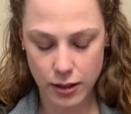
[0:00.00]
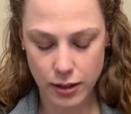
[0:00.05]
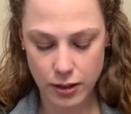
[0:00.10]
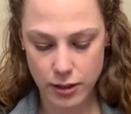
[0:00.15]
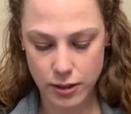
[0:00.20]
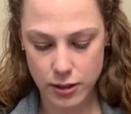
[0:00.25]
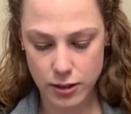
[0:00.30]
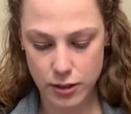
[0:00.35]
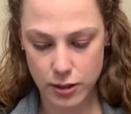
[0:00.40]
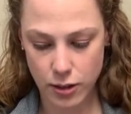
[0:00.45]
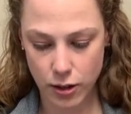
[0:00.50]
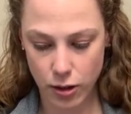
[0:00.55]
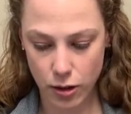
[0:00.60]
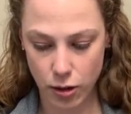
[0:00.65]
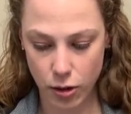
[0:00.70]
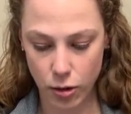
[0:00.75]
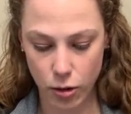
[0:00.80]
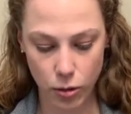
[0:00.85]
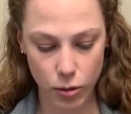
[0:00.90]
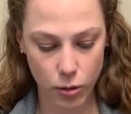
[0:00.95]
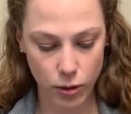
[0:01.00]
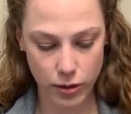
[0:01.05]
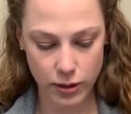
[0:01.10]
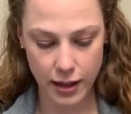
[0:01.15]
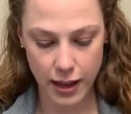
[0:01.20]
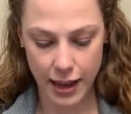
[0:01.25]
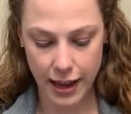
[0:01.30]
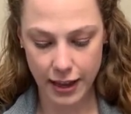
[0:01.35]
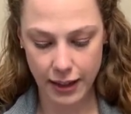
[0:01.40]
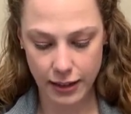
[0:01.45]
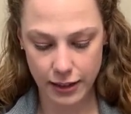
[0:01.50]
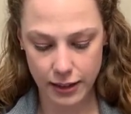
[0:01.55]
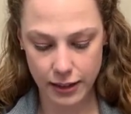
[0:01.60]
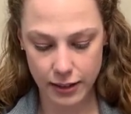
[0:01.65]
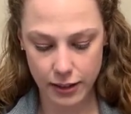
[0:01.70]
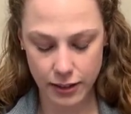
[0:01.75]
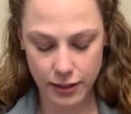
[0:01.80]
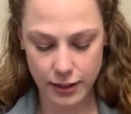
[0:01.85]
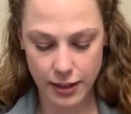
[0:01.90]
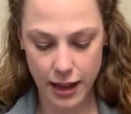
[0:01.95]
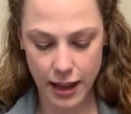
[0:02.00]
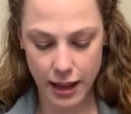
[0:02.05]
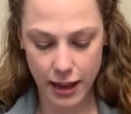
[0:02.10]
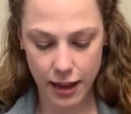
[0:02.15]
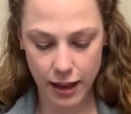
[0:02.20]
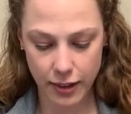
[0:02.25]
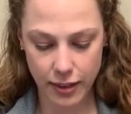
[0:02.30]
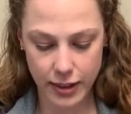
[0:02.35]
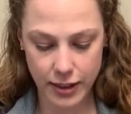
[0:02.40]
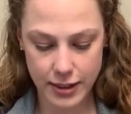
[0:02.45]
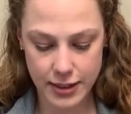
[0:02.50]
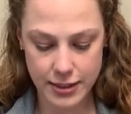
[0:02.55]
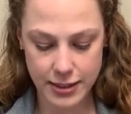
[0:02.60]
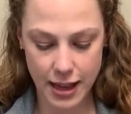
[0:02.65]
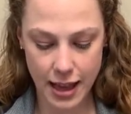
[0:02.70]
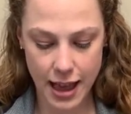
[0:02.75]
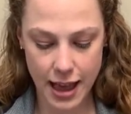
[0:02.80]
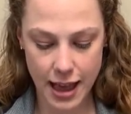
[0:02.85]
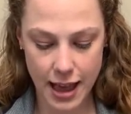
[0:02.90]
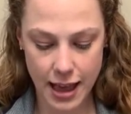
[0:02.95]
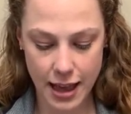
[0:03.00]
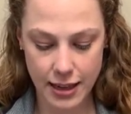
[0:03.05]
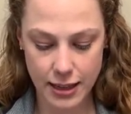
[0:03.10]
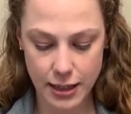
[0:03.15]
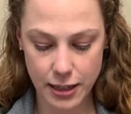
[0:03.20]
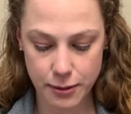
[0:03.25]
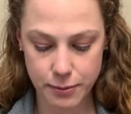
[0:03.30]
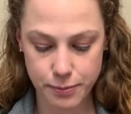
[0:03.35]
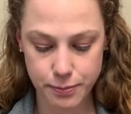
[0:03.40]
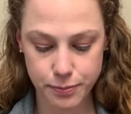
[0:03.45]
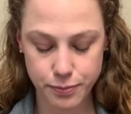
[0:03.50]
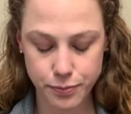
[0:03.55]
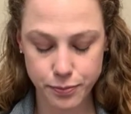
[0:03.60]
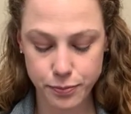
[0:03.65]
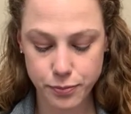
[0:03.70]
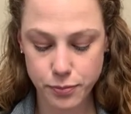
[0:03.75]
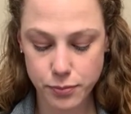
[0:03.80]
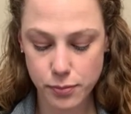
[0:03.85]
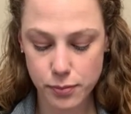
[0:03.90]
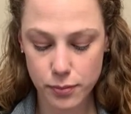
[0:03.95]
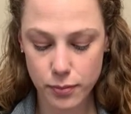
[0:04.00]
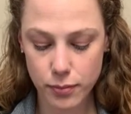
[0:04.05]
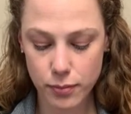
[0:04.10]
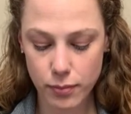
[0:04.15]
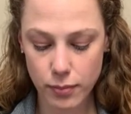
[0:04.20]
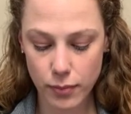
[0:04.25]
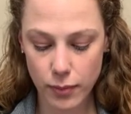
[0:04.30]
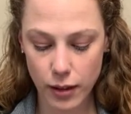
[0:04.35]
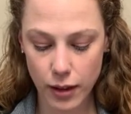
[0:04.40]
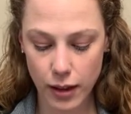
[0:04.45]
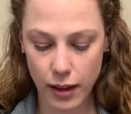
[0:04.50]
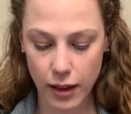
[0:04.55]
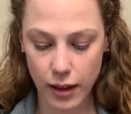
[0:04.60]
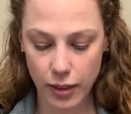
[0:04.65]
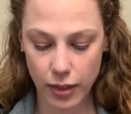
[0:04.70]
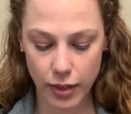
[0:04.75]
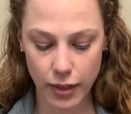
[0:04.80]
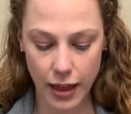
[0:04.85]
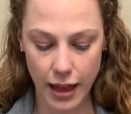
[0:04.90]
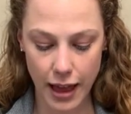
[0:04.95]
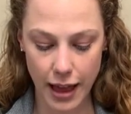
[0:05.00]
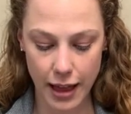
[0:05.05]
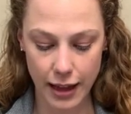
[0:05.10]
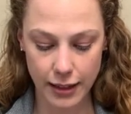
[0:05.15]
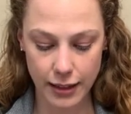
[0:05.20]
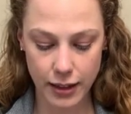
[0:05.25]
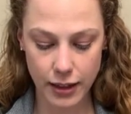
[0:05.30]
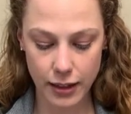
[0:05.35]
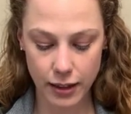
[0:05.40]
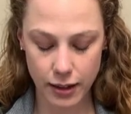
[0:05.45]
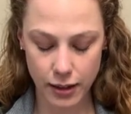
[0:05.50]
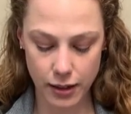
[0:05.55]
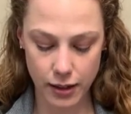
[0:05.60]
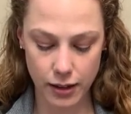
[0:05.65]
So we'll tie a little knot on this end, and then